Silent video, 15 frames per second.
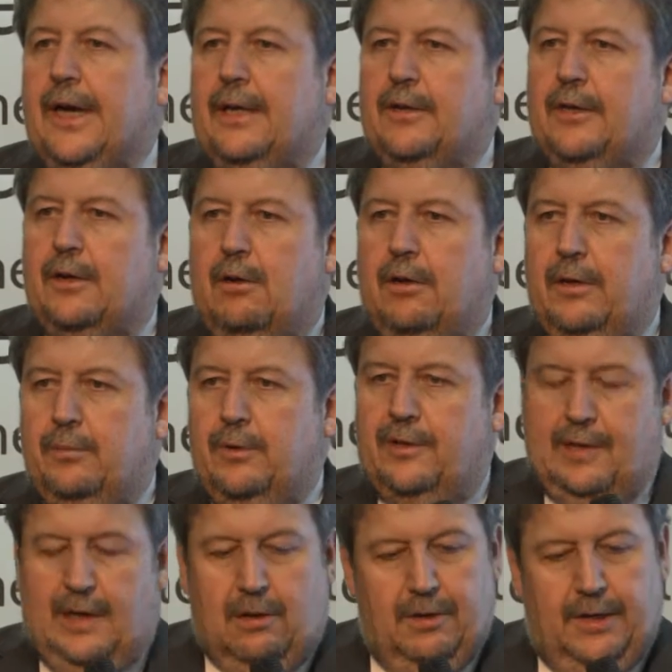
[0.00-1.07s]
category
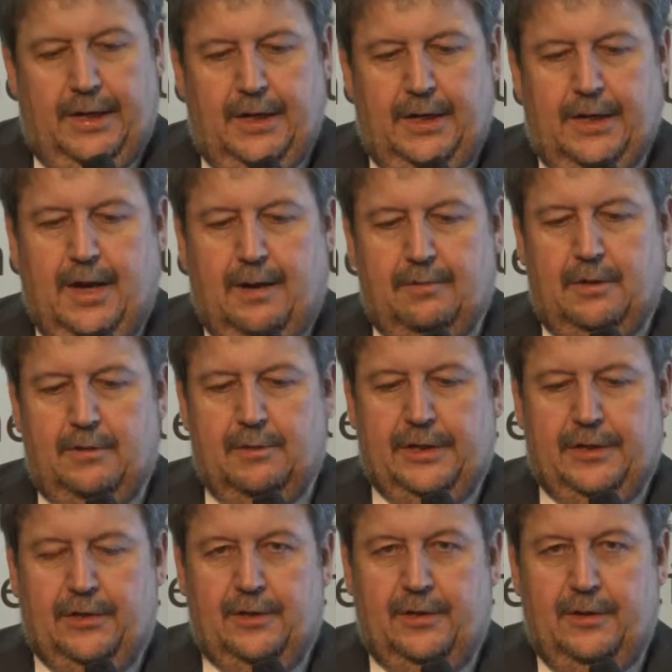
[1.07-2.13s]
with low ink
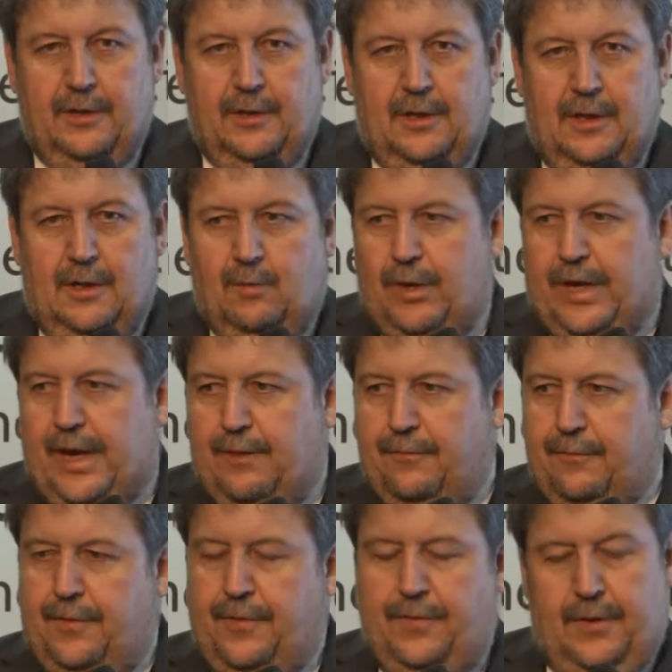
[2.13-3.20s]
coverage, we
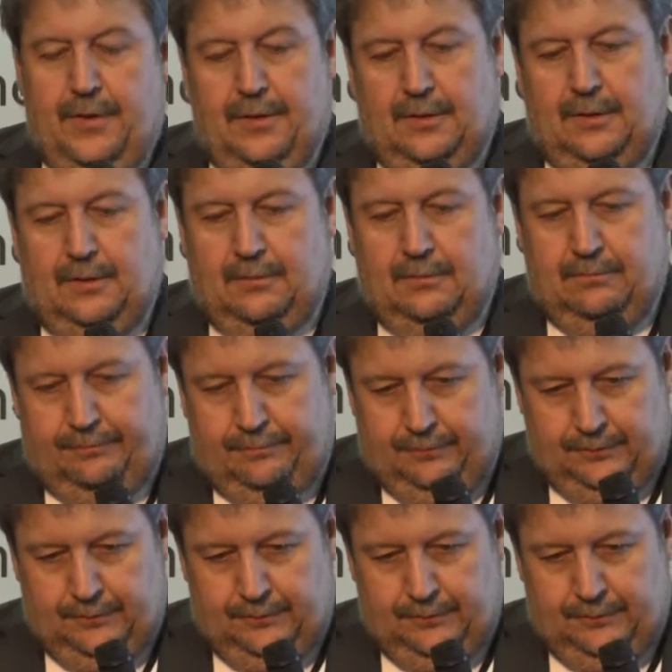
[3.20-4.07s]
have a certain